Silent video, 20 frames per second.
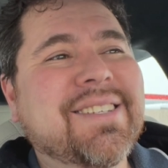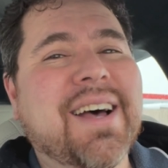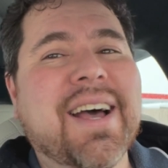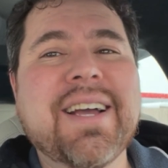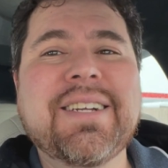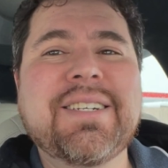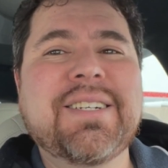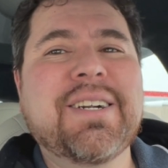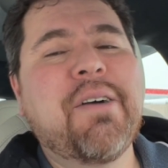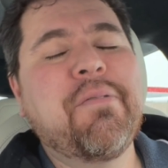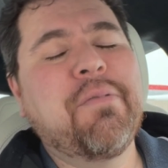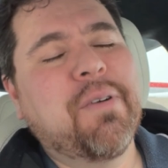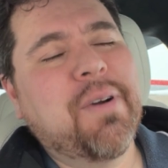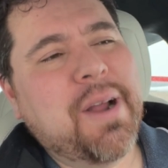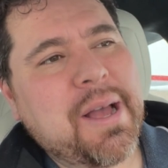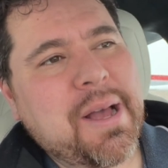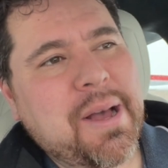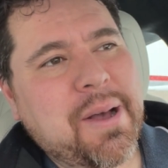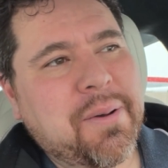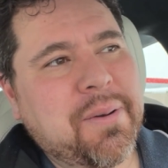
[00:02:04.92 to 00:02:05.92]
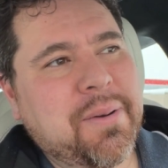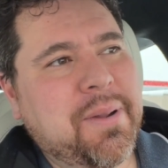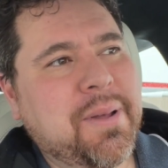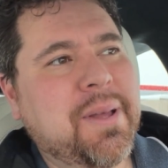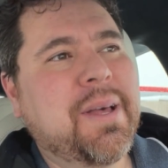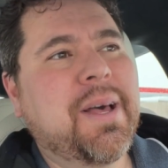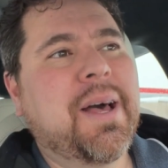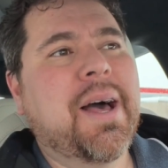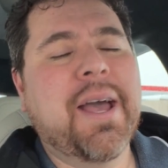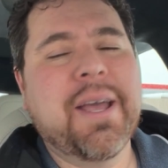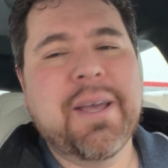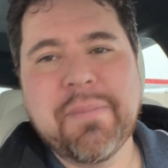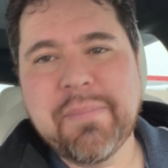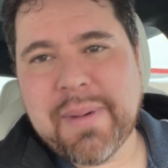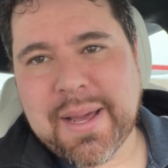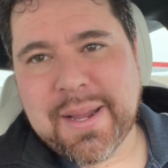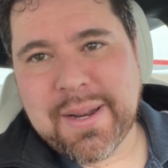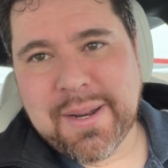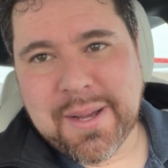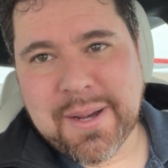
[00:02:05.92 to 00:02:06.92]
I could drive around, I could
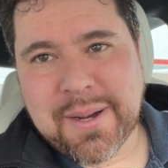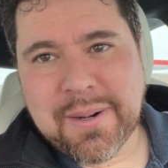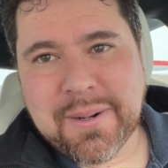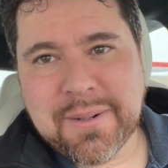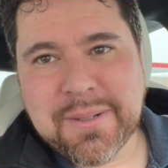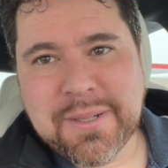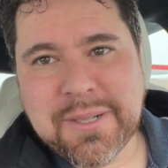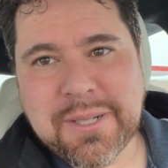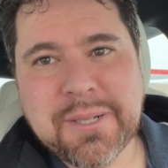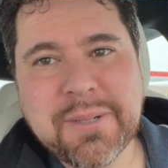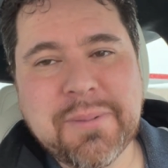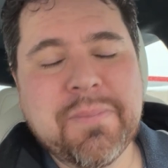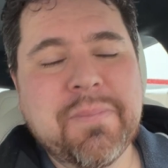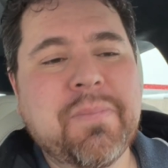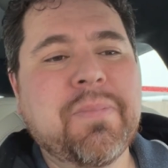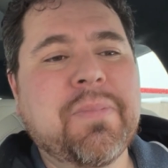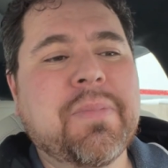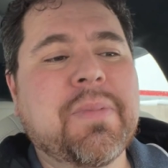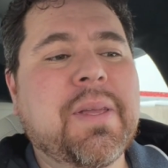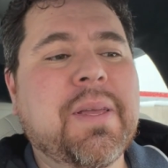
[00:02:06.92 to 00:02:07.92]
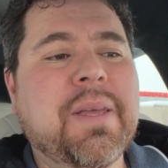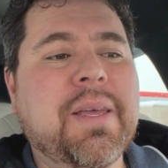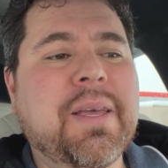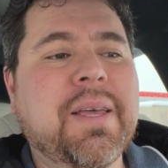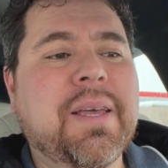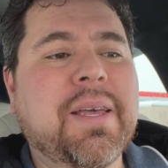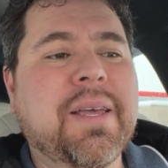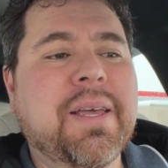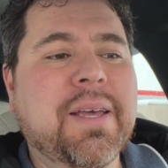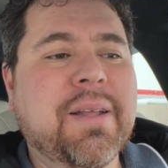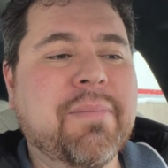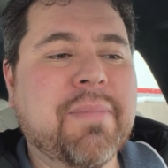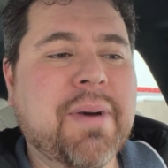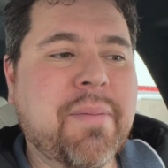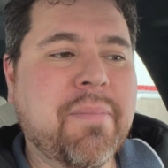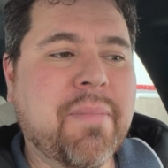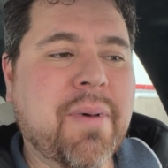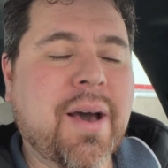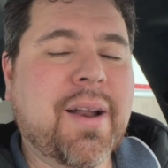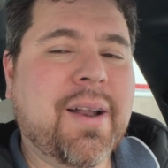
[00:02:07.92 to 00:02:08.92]
mine Doge in my
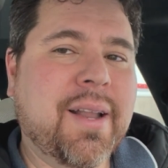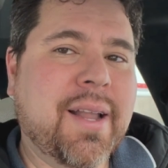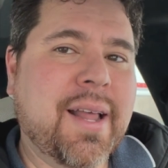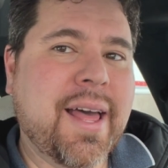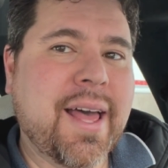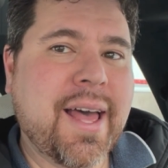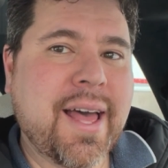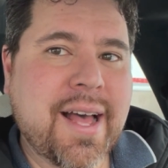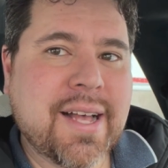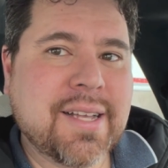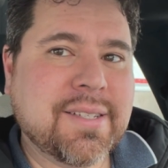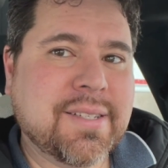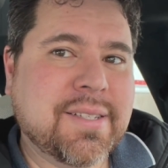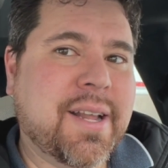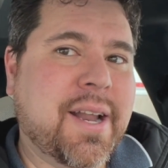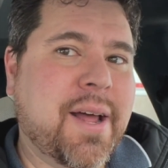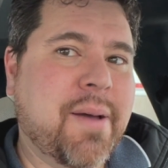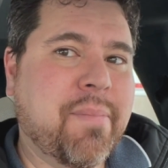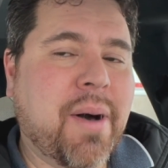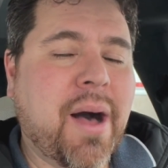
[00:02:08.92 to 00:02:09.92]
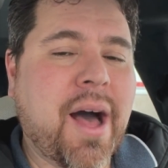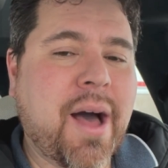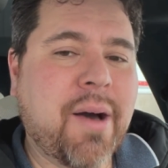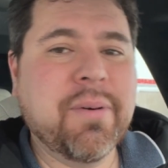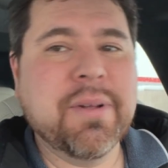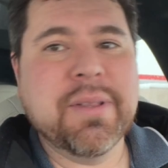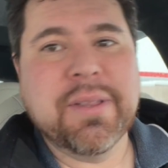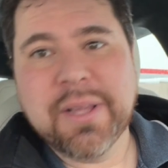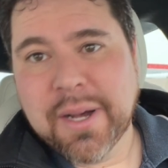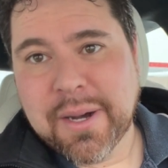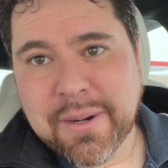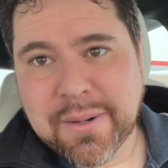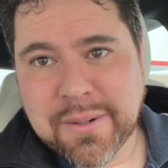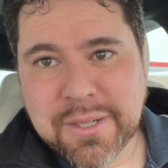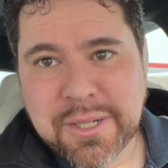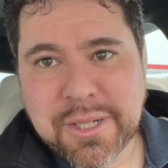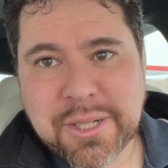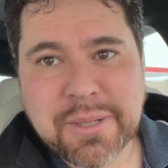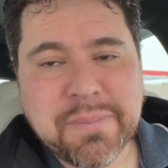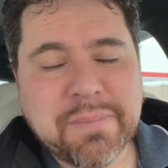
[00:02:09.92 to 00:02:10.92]
Model S that I bought with
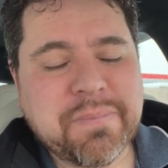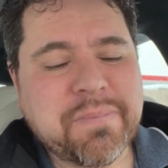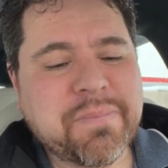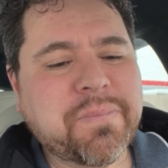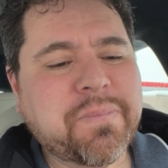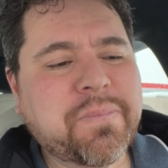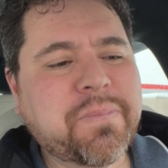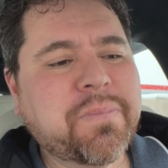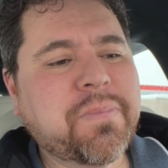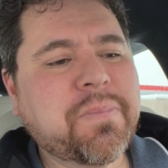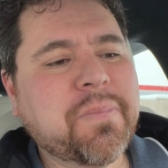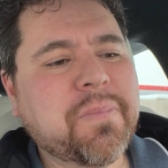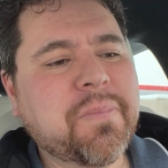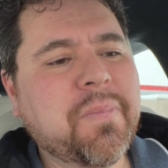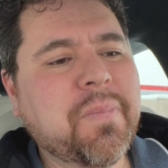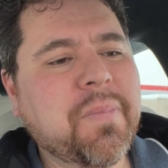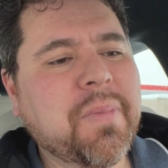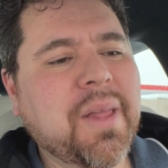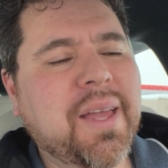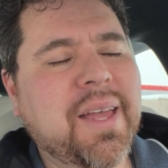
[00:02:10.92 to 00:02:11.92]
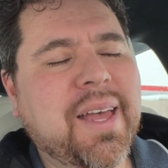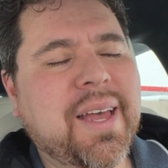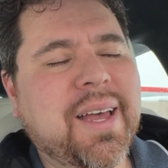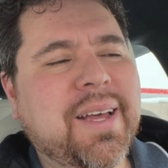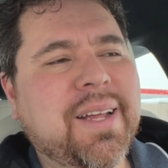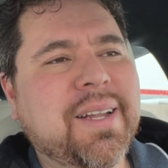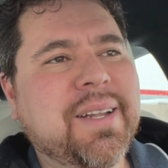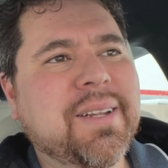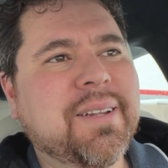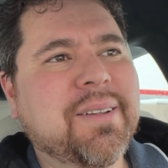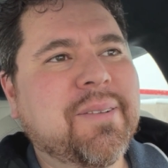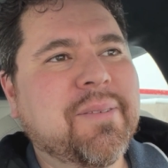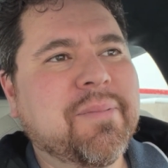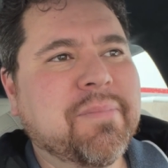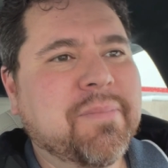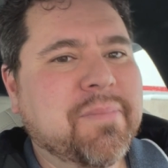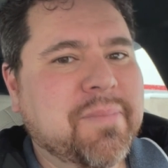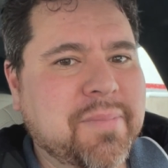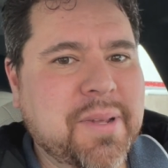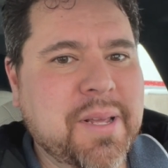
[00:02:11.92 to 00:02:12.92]
Doge, and
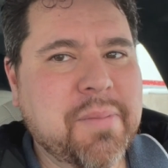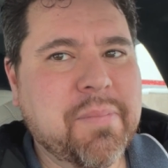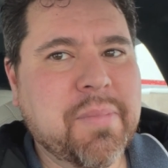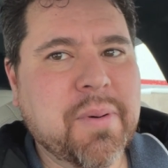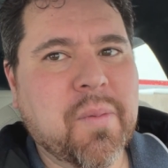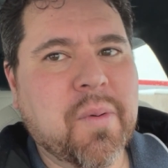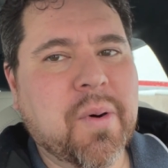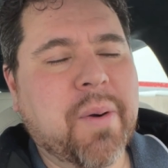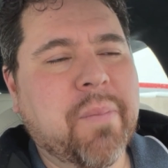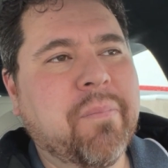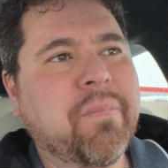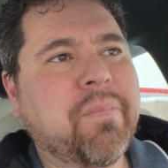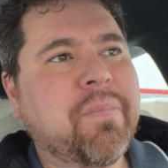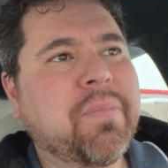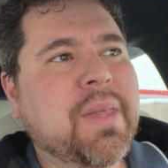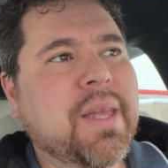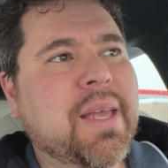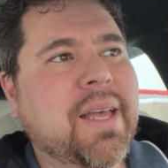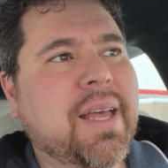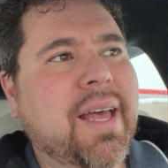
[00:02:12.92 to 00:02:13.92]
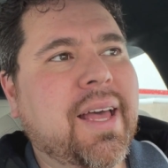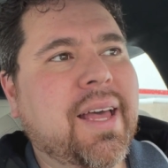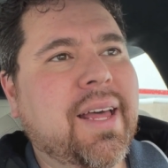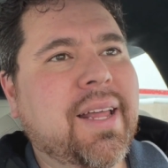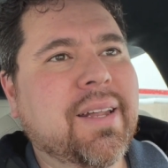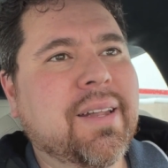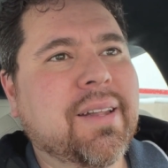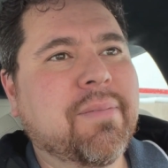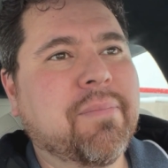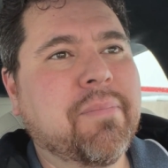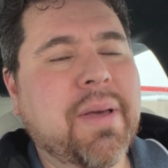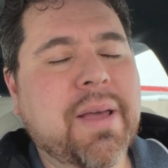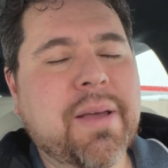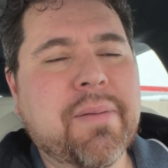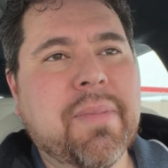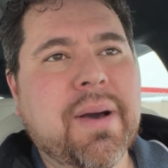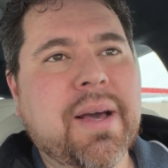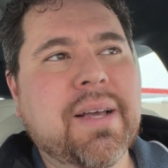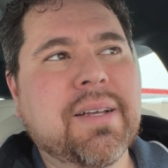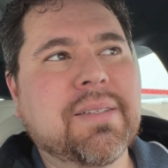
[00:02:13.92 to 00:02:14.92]
keep it warm, and make
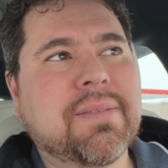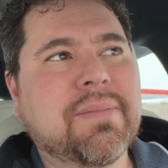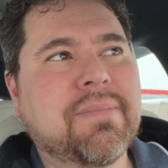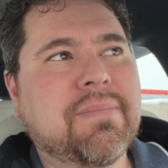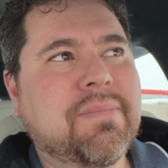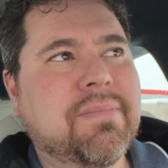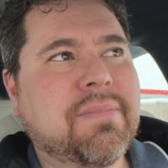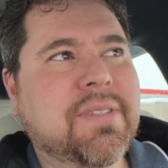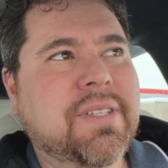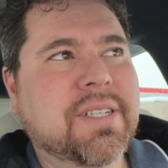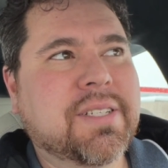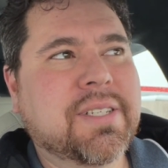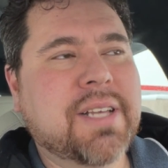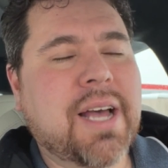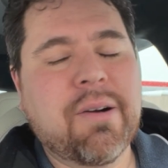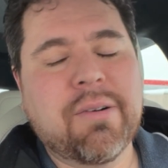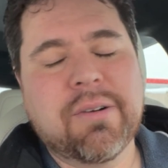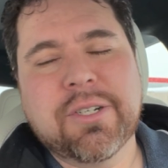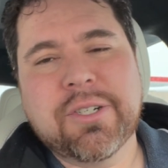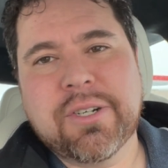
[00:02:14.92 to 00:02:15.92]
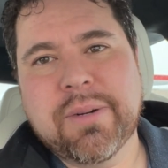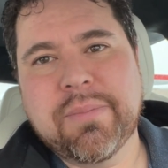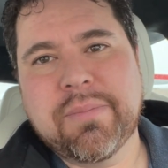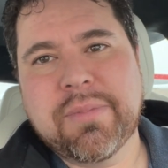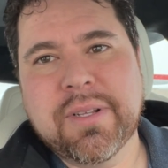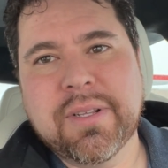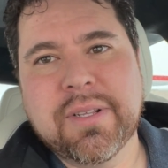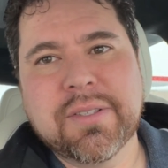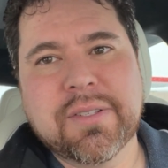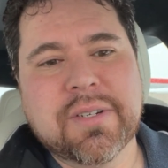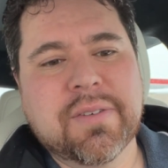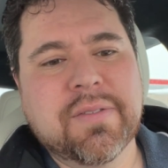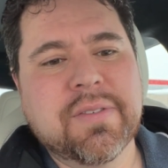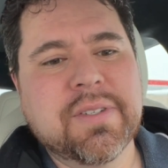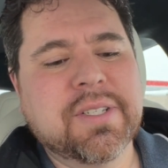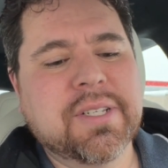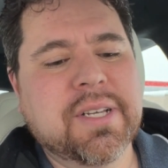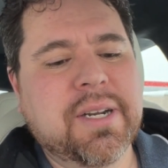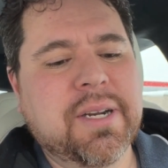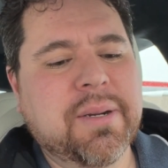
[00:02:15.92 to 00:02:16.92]
my six-hour trip to the service
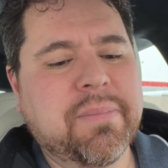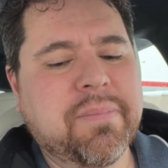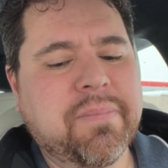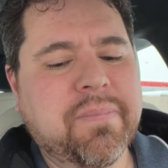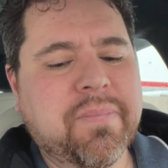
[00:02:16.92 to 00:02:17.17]
center